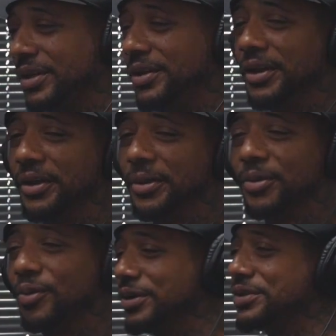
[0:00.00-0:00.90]
than
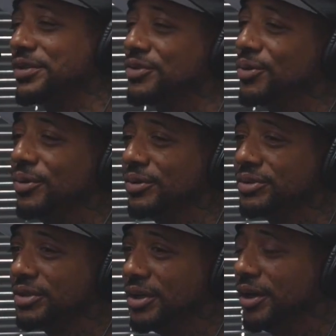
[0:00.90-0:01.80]
Christian tours.
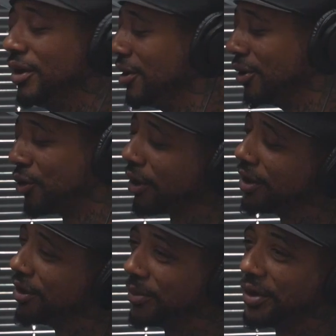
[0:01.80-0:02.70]
Lecrae
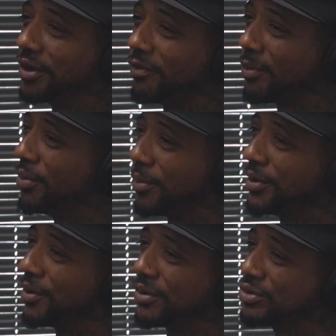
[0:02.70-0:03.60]
and them ain't never booked
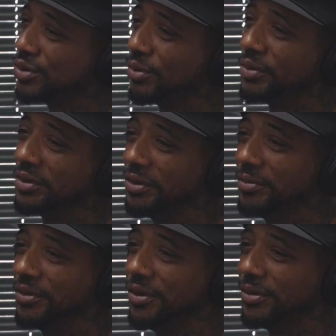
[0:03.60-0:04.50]
me on no tour with them.
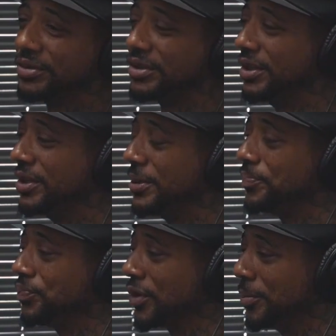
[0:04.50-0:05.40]
You know what I'm saying?
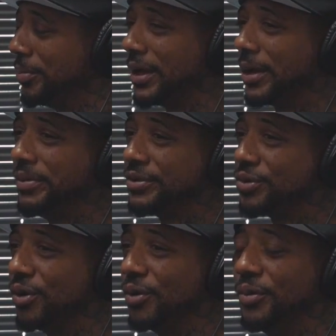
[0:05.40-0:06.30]
But I be
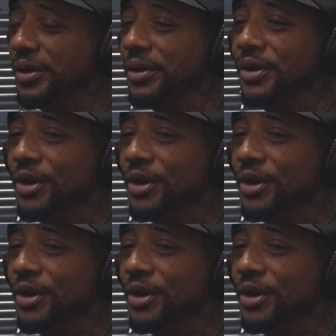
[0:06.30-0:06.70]
touring with